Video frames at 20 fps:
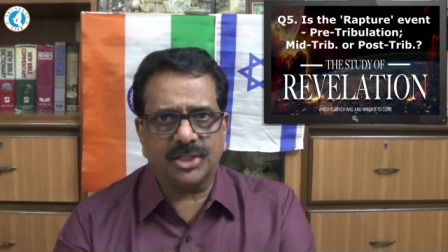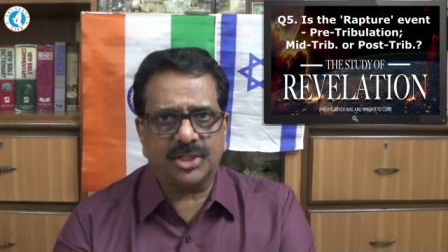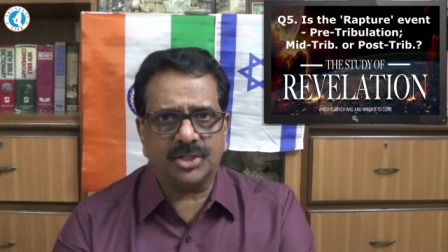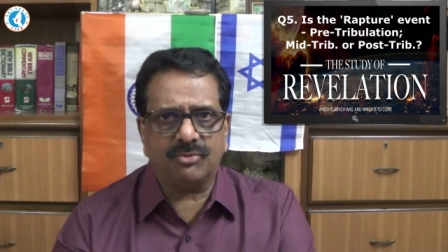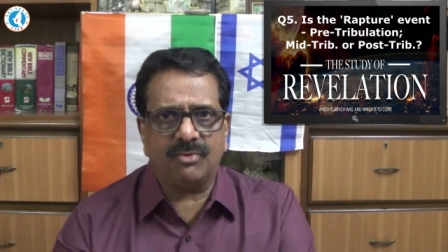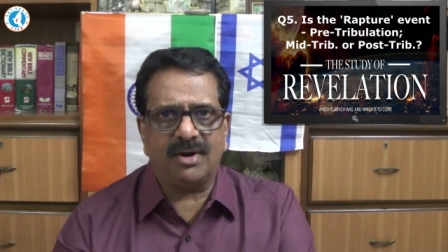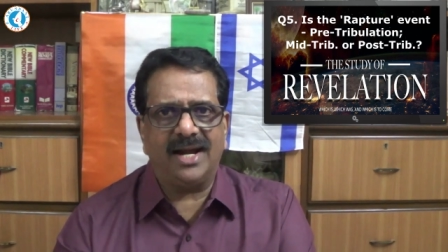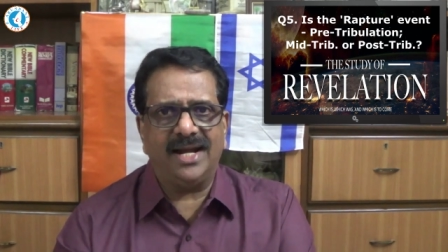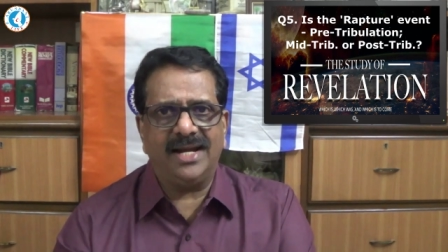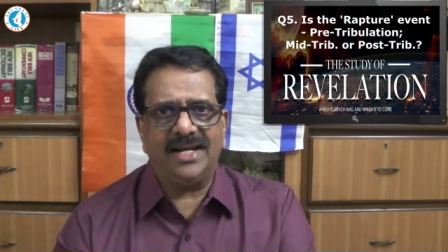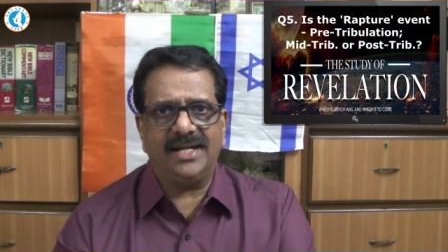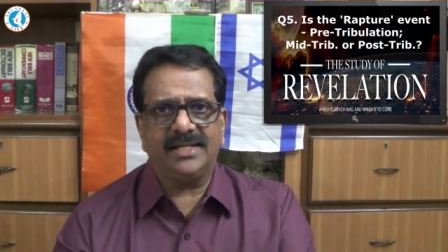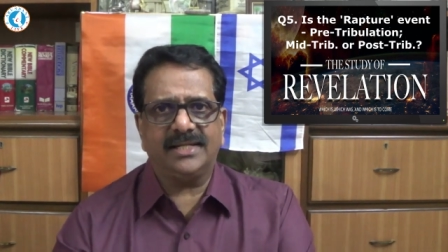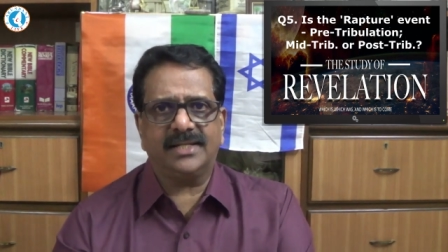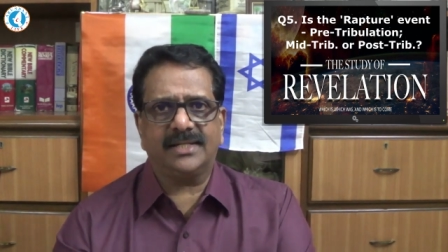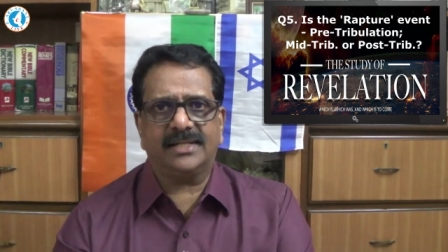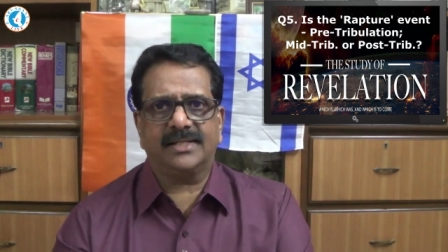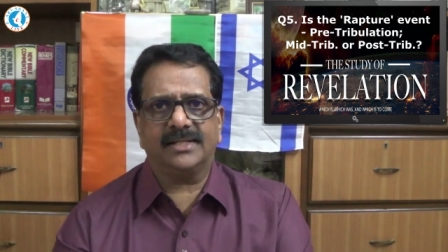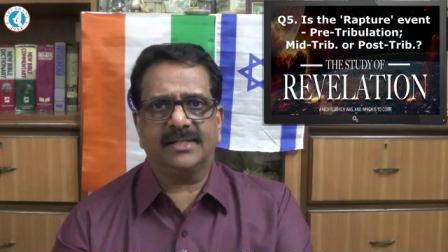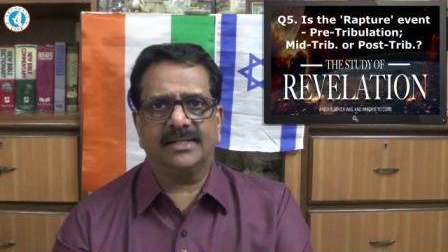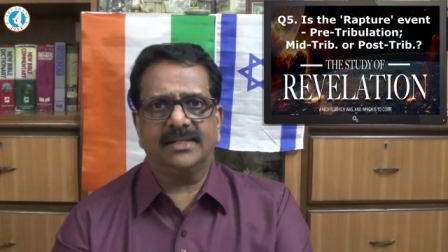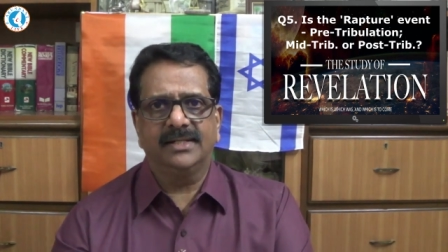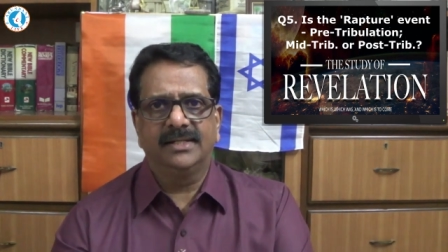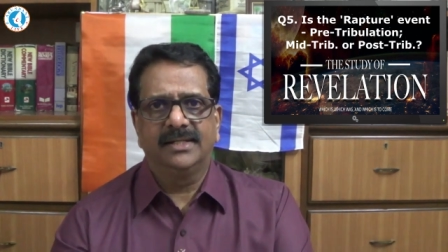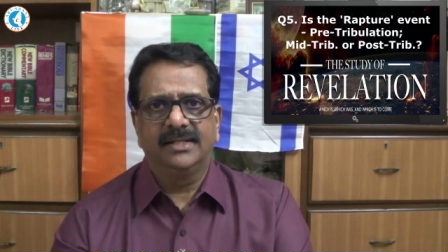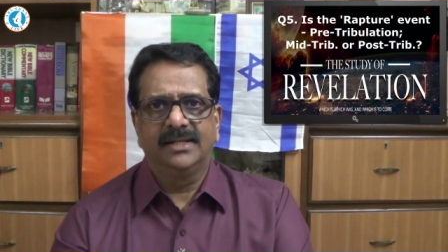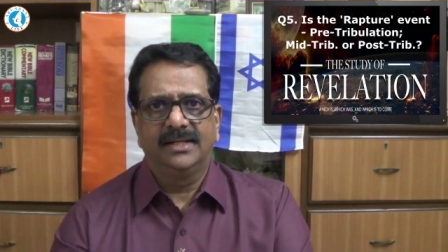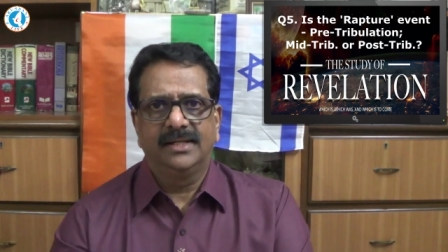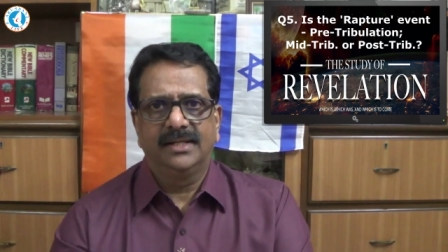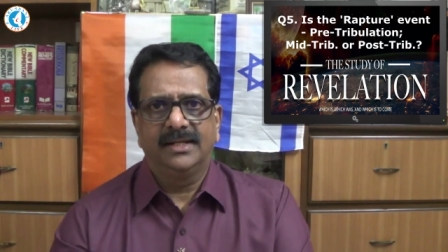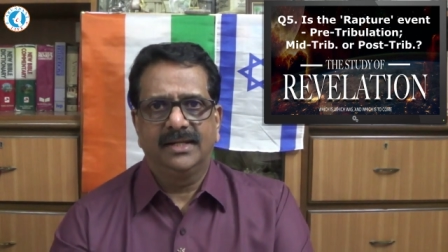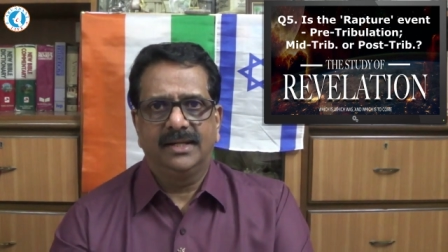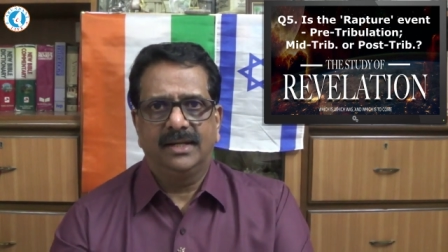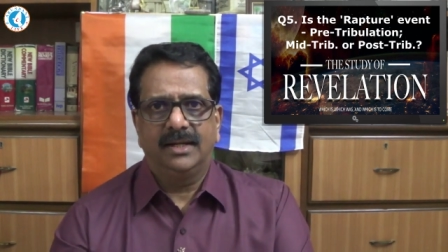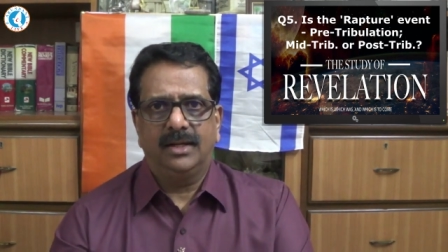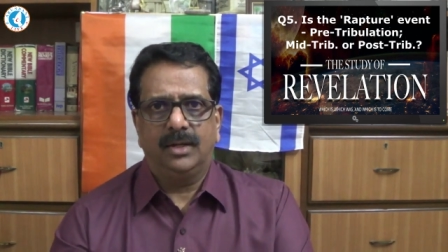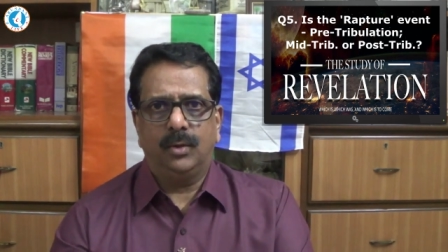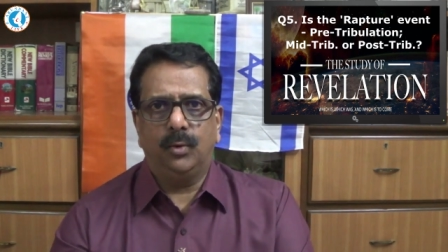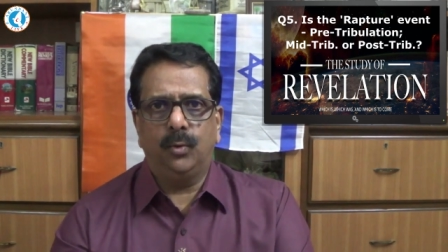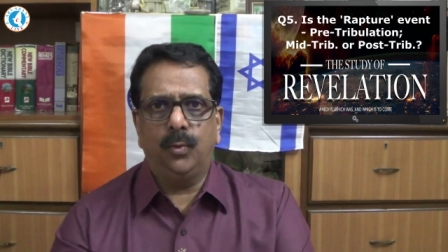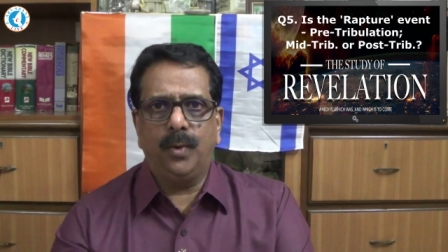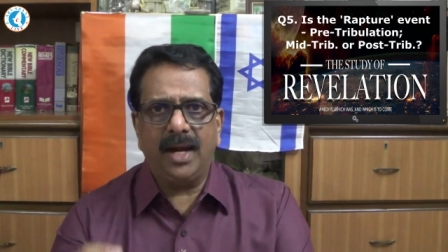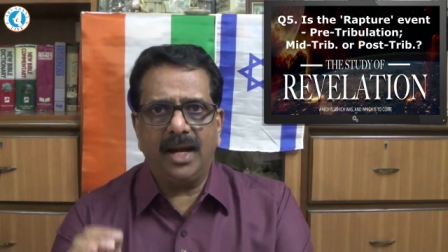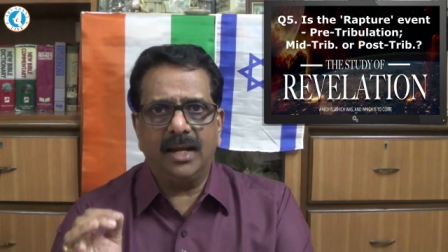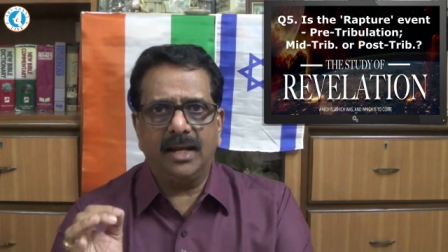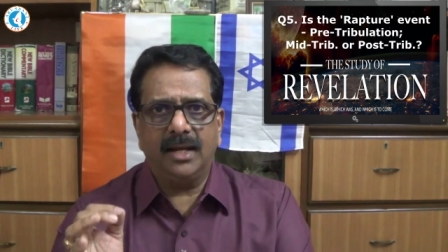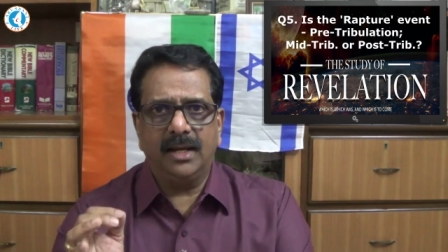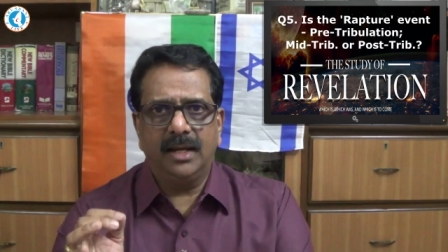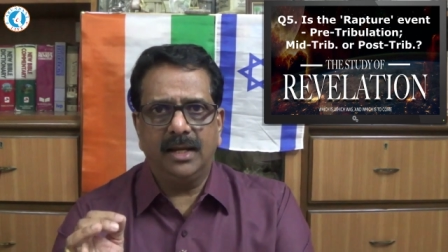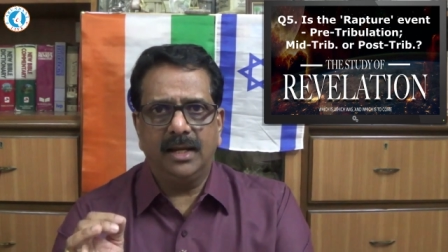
Christ will